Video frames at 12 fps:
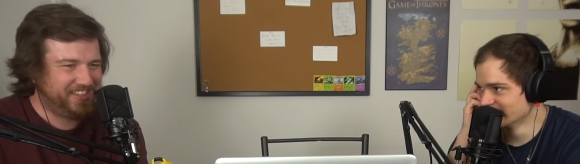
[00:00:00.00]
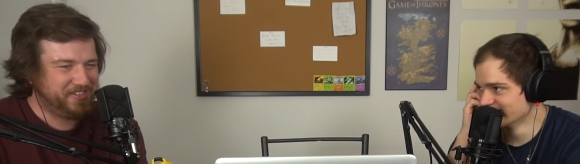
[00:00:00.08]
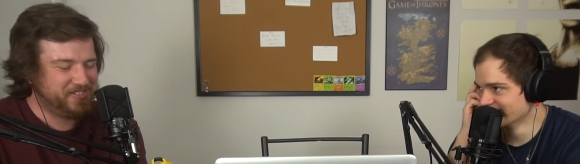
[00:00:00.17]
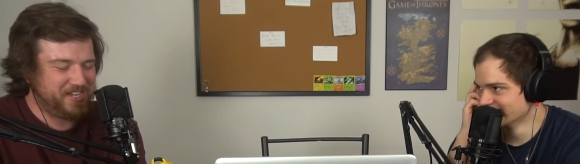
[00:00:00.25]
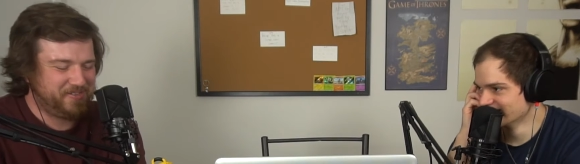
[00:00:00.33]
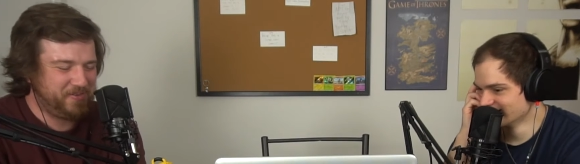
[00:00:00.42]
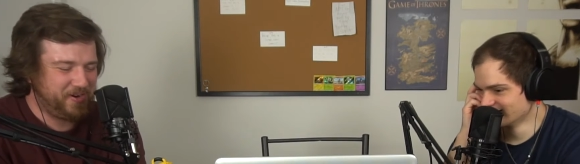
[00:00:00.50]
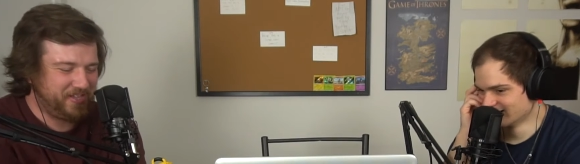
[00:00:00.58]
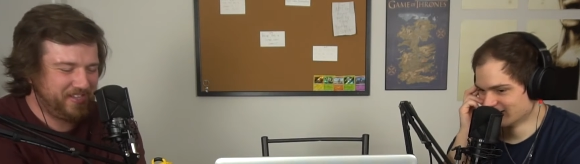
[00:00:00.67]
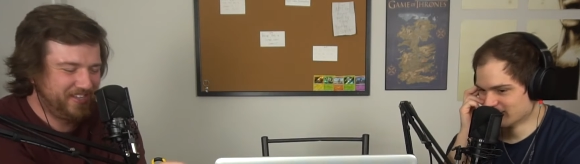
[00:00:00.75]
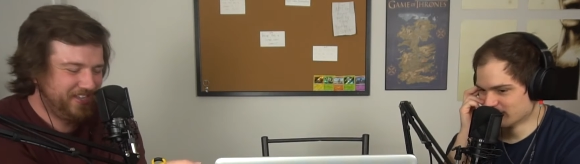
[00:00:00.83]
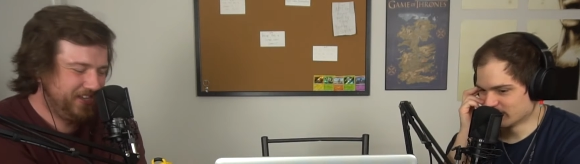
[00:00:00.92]
Speaker 1: yeah, that was kind of
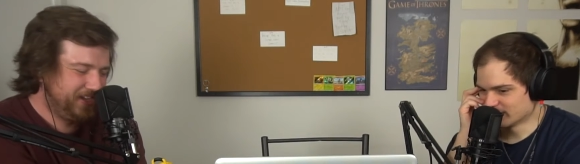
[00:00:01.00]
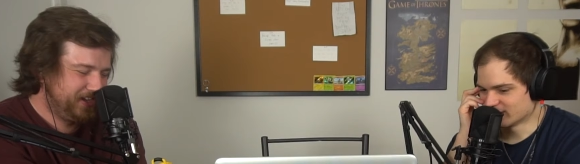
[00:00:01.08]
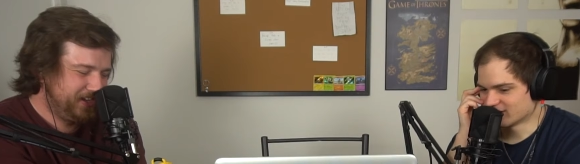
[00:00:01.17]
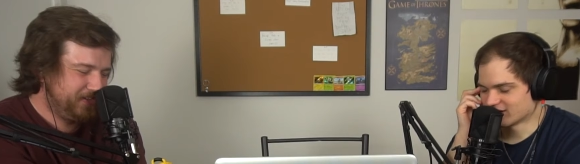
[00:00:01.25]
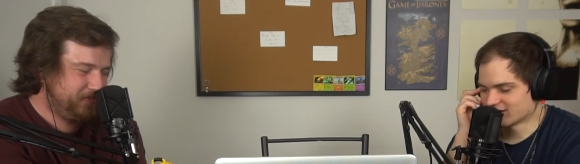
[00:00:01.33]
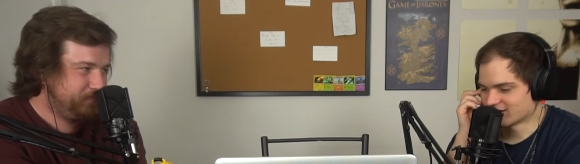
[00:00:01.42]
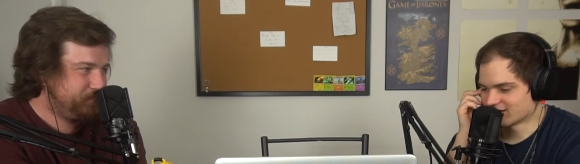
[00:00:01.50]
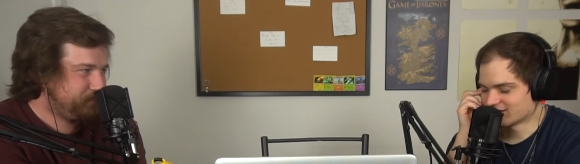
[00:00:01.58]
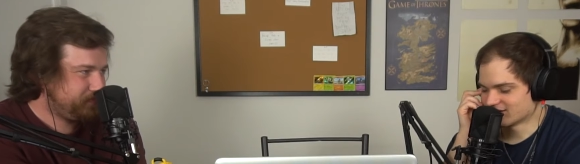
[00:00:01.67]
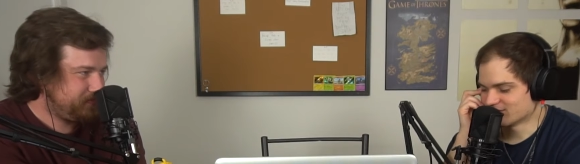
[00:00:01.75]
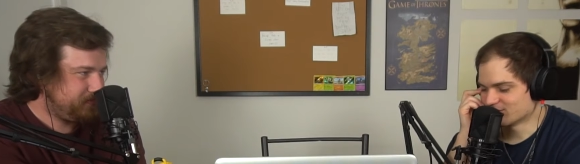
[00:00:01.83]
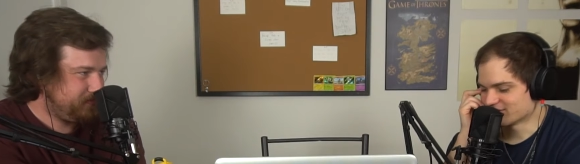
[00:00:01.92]
funny.
Speaker 2: It
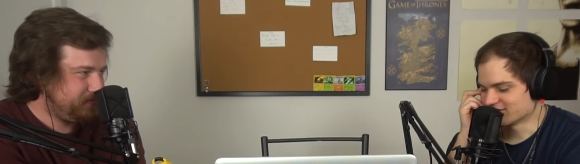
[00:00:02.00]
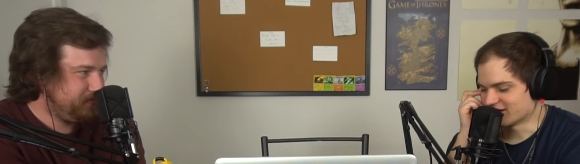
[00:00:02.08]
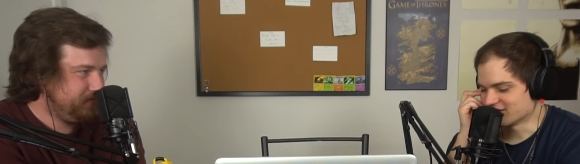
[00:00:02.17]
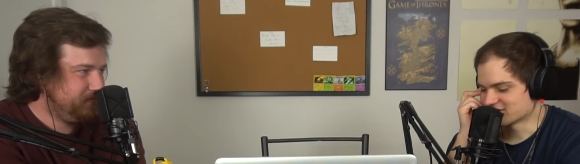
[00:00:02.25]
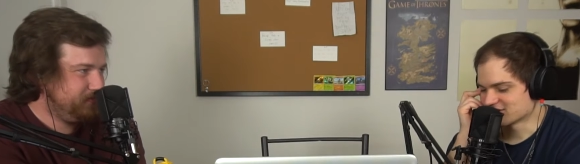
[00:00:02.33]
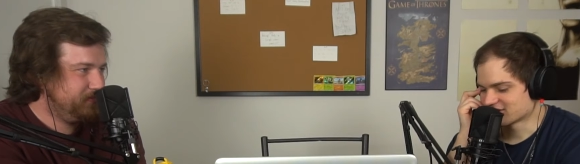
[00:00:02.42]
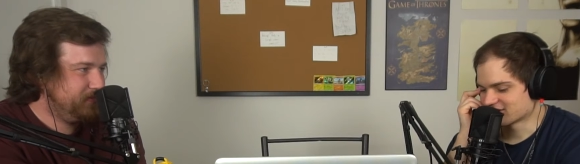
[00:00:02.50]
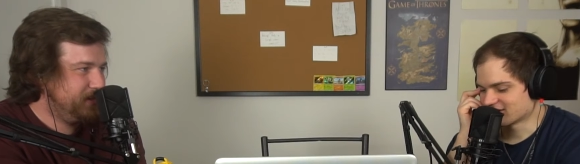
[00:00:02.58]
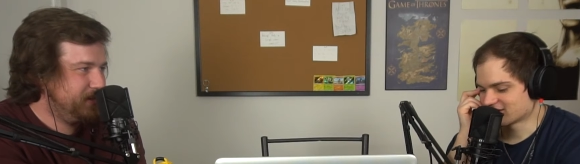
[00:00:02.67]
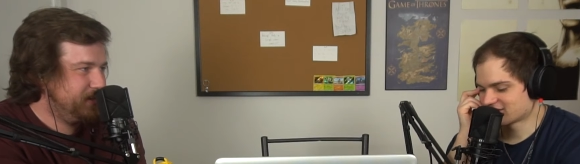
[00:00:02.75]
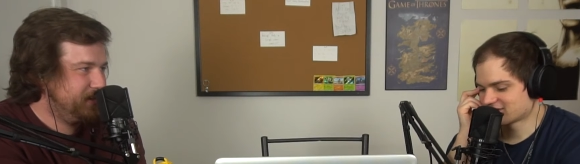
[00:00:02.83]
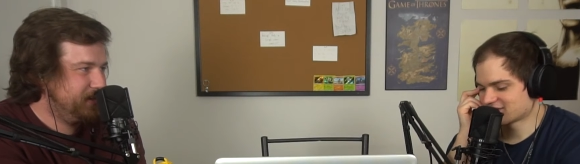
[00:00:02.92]
it was nice, just
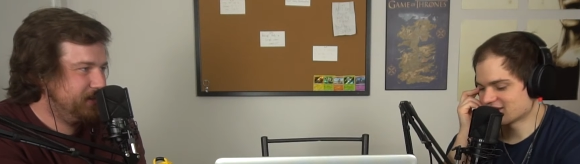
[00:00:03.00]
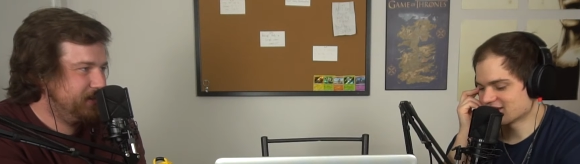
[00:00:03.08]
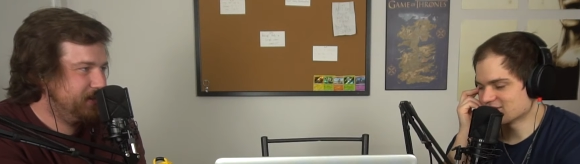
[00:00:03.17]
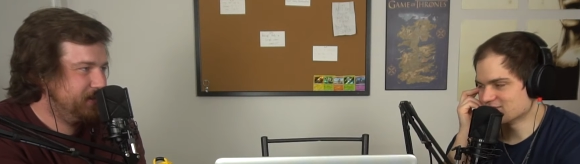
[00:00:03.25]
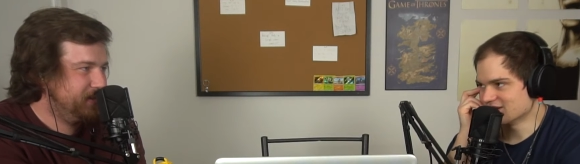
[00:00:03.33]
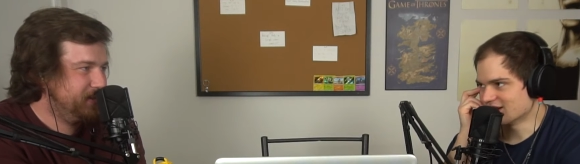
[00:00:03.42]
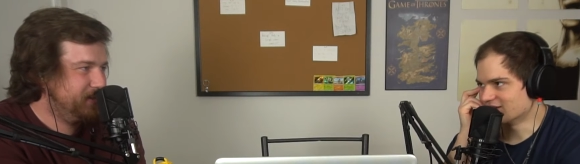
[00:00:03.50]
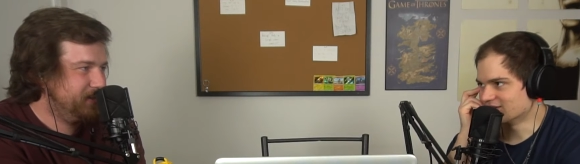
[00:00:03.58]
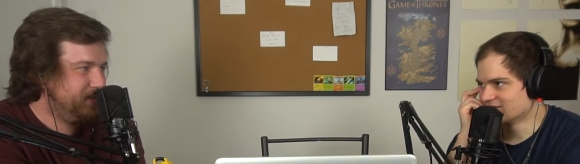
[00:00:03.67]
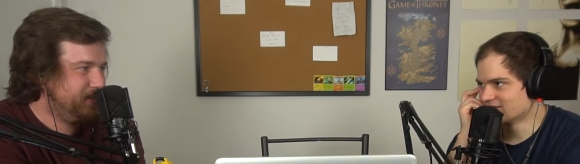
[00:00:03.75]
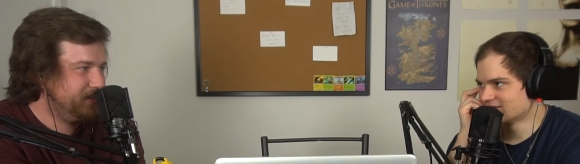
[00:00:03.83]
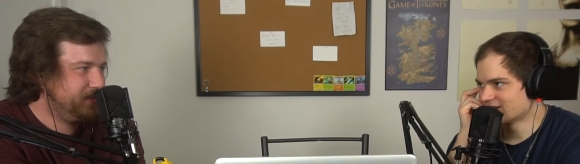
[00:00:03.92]
like seeing him
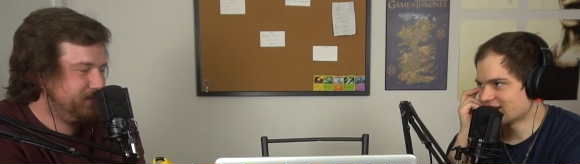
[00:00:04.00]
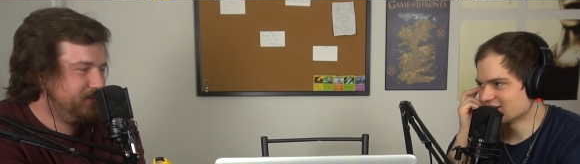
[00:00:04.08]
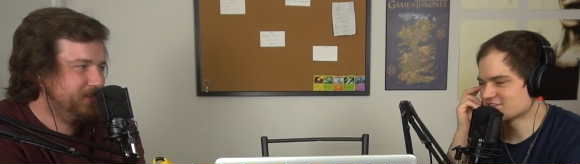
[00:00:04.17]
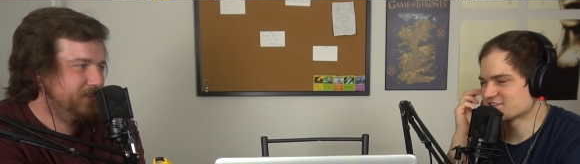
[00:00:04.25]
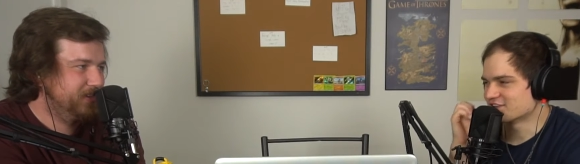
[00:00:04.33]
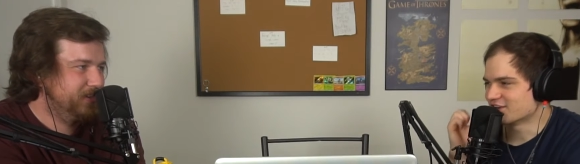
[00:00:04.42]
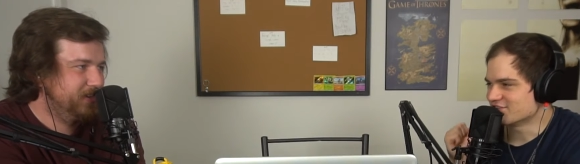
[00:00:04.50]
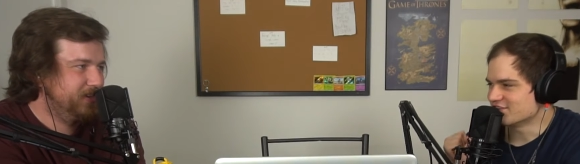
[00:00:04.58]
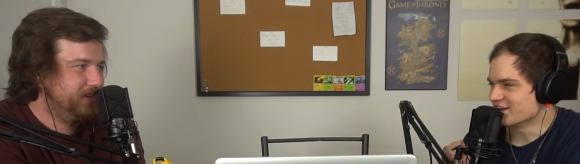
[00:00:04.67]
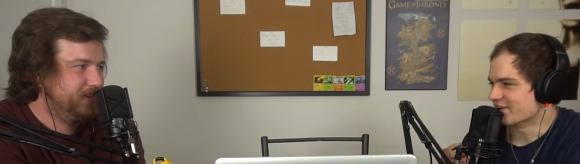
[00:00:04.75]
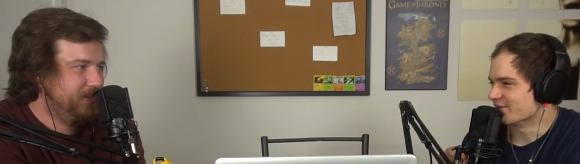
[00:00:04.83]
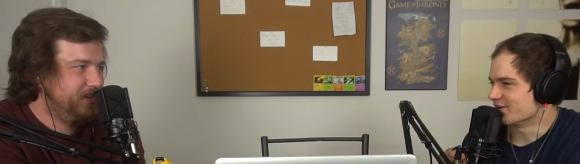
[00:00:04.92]
yell I just love
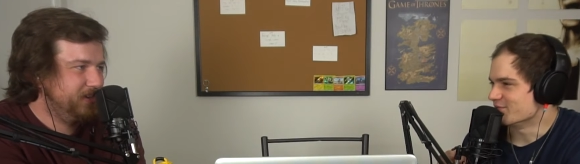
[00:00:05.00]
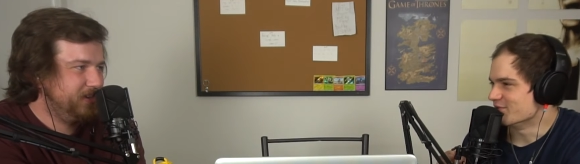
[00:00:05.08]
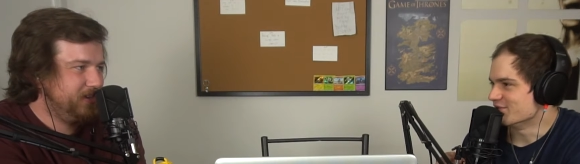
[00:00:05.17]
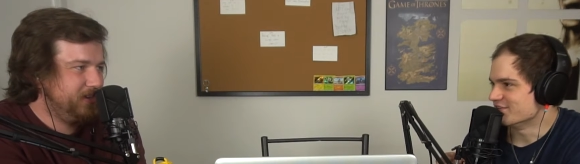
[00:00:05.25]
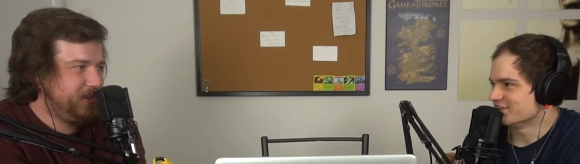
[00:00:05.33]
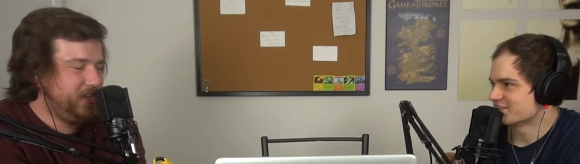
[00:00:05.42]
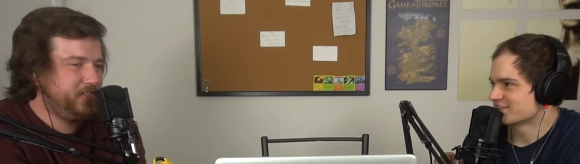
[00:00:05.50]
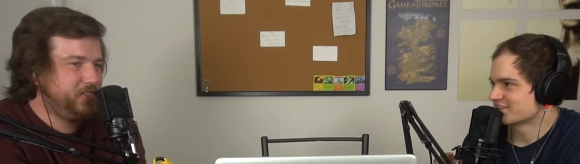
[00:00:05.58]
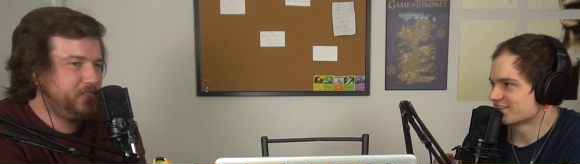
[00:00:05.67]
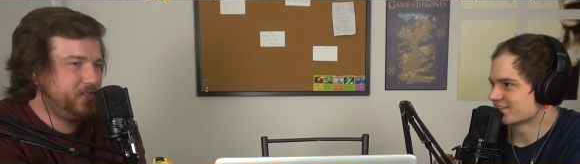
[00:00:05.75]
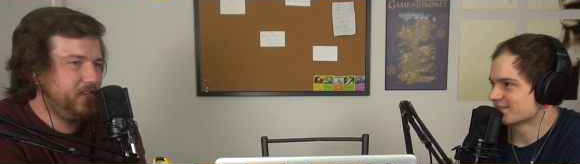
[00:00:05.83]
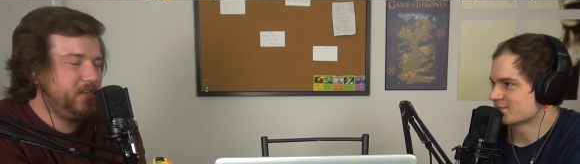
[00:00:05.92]
yelling in movies. It's
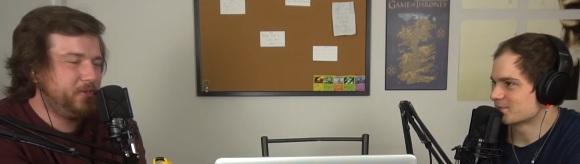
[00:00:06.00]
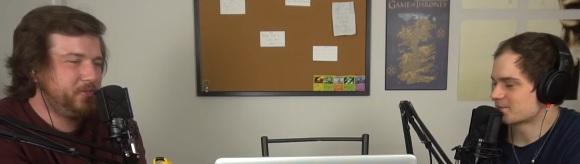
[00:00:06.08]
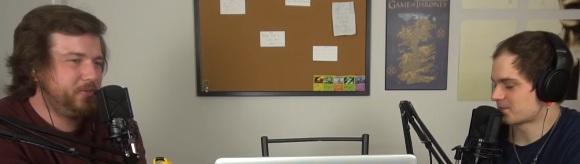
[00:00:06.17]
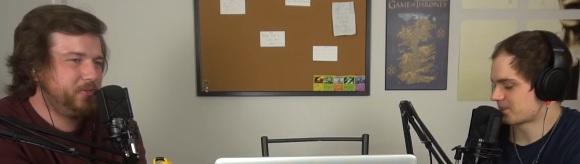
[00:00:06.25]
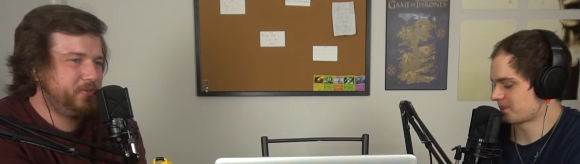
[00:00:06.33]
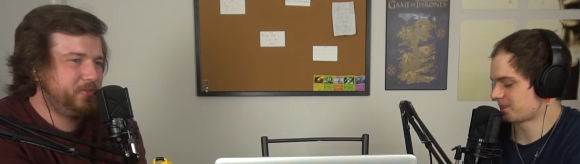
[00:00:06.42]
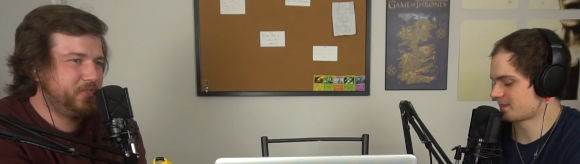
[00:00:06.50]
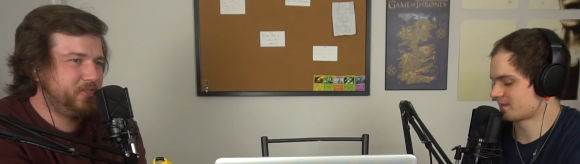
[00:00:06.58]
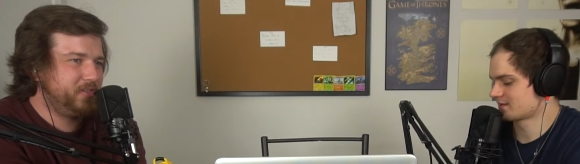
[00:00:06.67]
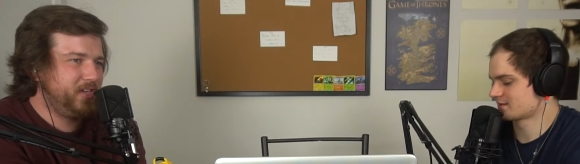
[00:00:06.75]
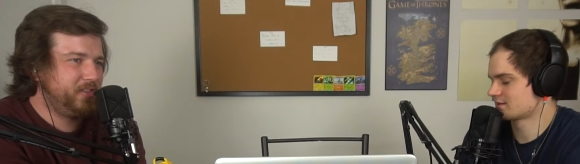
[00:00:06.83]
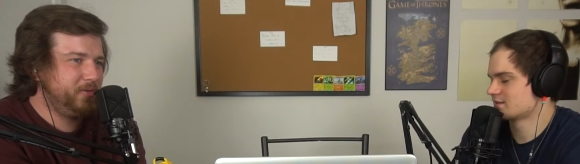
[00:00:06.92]
Speaker 1: just, and also
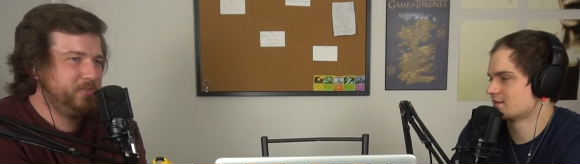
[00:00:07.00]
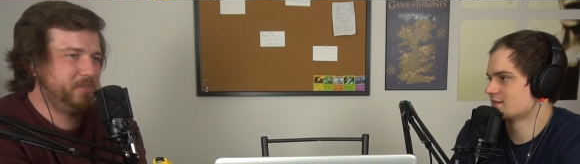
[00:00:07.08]
just like there